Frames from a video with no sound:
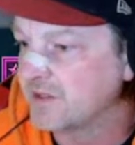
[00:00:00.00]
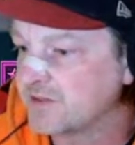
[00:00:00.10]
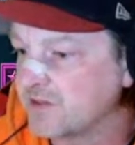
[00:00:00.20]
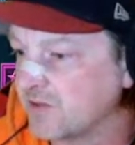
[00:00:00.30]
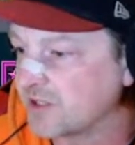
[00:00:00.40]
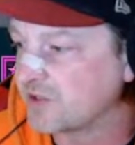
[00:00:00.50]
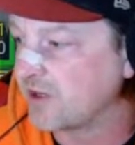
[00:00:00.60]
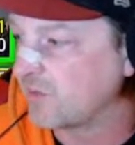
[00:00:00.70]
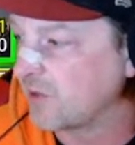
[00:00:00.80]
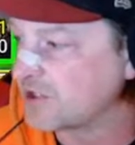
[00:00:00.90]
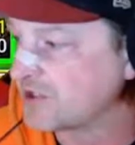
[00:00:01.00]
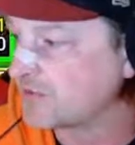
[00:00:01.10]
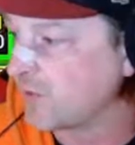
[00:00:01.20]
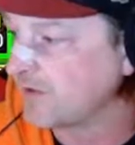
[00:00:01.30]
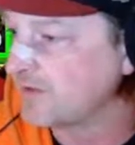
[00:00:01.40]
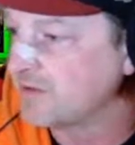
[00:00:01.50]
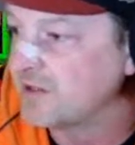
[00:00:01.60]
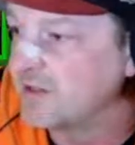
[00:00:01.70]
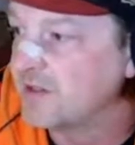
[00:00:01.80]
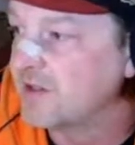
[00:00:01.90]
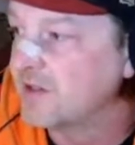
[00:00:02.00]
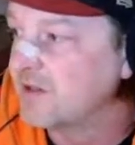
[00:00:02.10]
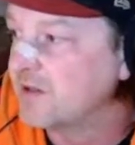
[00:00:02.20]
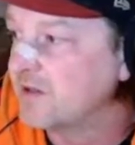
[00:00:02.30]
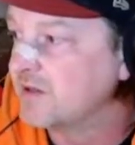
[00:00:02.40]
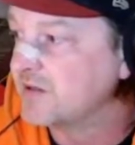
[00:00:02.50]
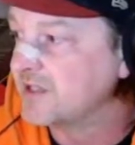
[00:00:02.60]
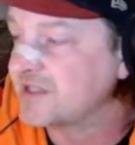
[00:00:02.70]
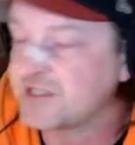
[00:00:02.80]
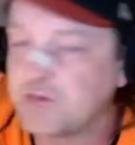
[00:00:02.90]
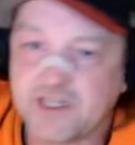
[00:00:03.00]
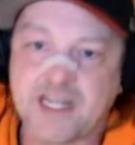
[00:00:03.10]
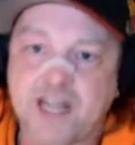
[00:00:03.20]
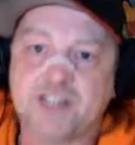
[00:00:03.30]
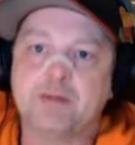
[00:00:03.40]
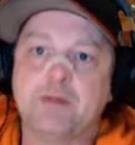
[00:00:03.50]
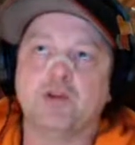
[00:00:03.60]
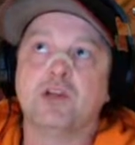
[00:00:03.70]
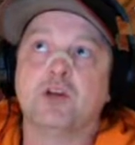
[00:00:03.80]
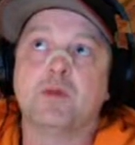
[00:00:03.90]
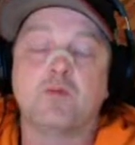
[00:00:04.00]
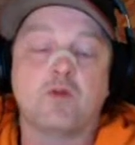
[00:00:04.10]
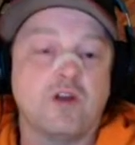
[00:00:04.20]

So let's go ahead and watch this run. This is the one that catches people a little bit more